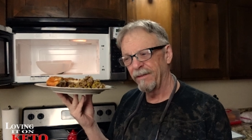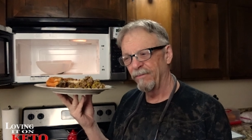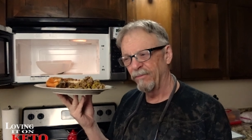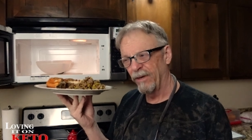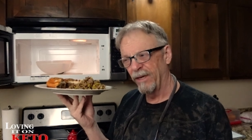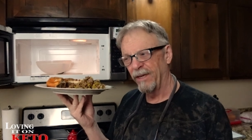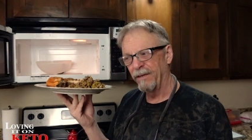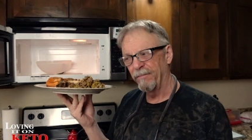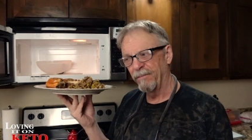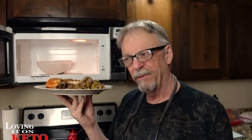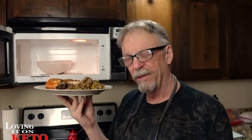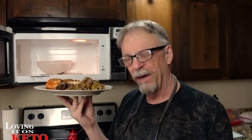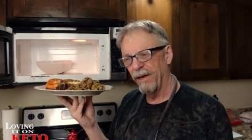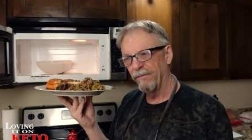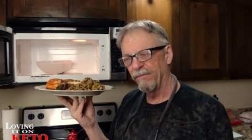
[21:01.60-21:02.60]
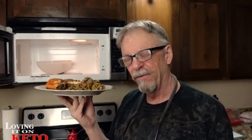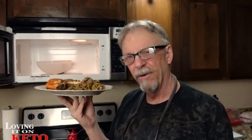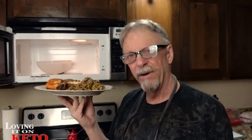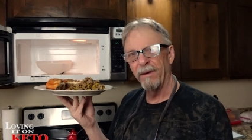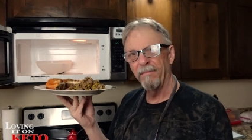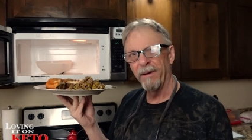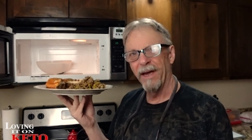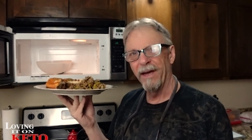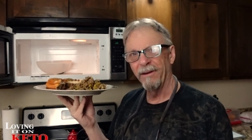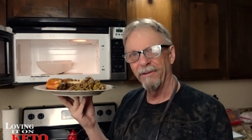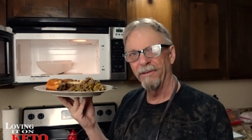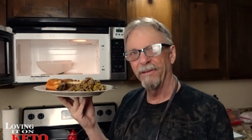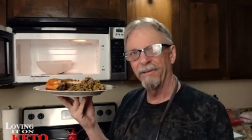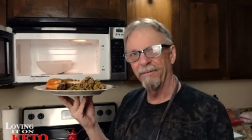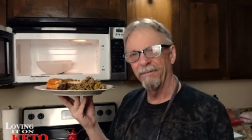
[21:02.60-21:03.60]
really put on 40
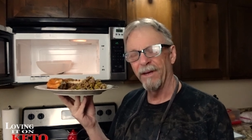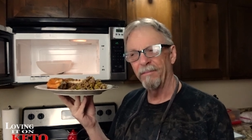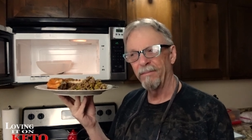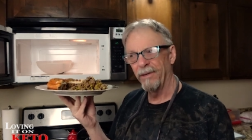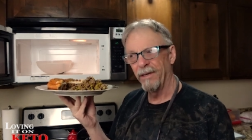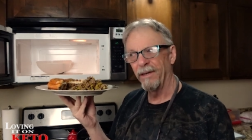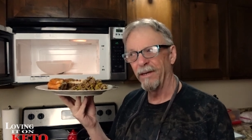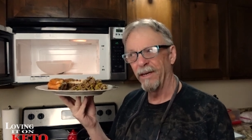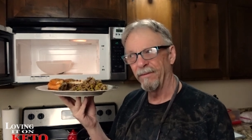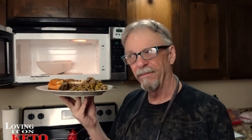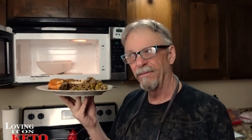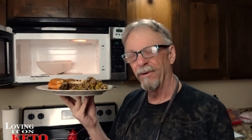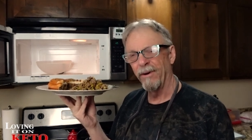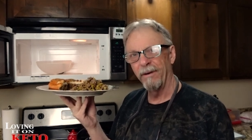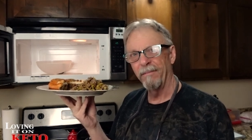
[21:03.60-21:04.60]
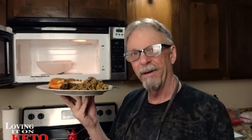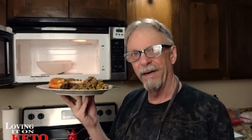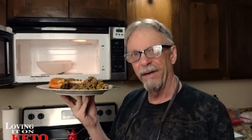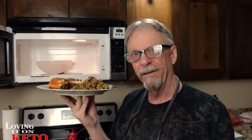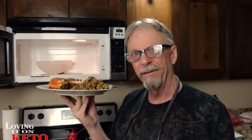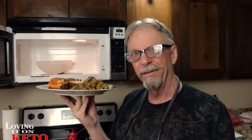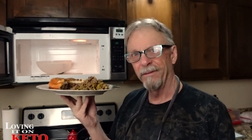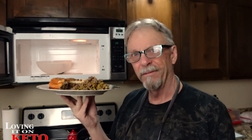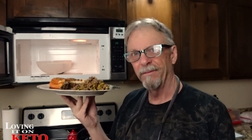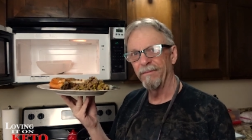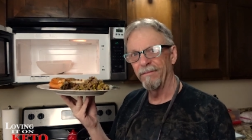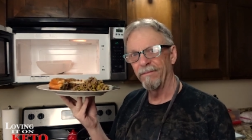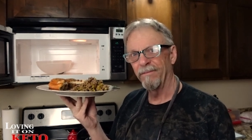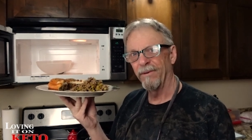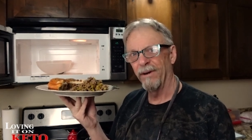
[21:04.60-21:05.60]
pounds. I put on like 40 pounds
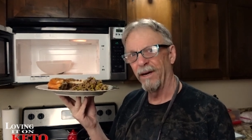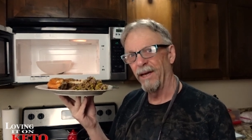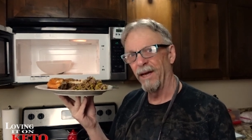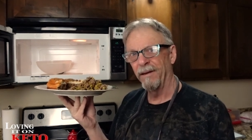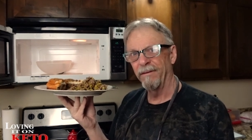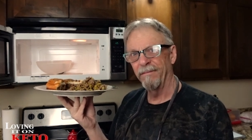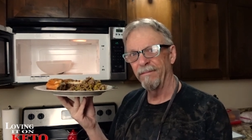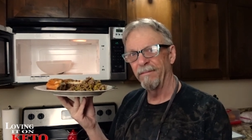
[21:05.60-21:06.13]
before I got